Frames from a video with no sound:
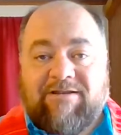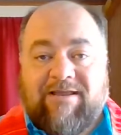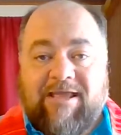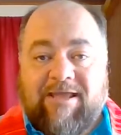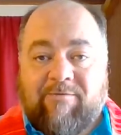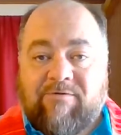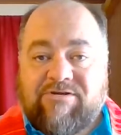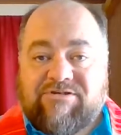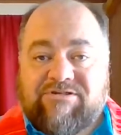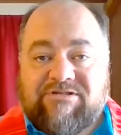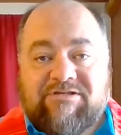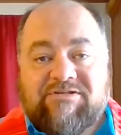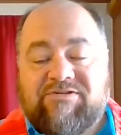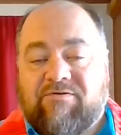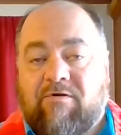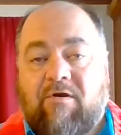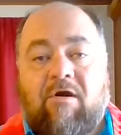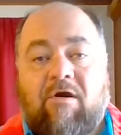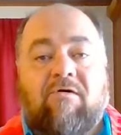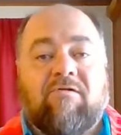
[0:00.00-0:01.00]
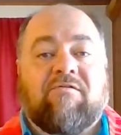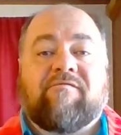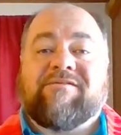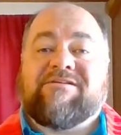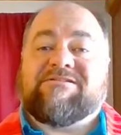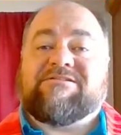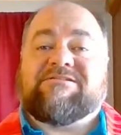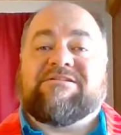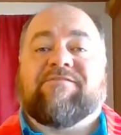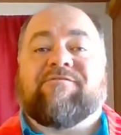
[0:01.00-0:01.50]
languages or all of
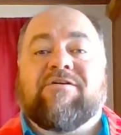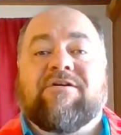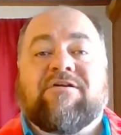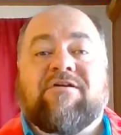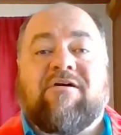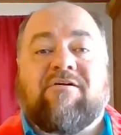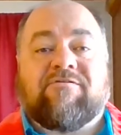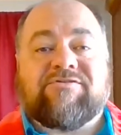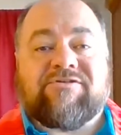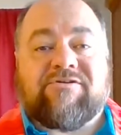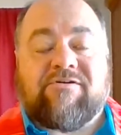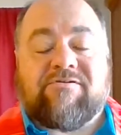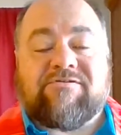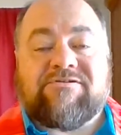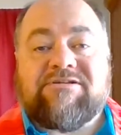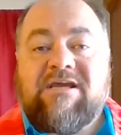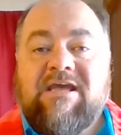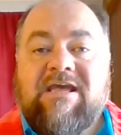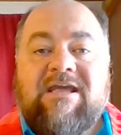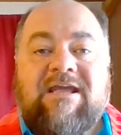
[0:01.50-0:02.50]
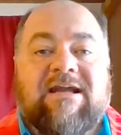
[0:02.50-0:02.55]
these different cultures.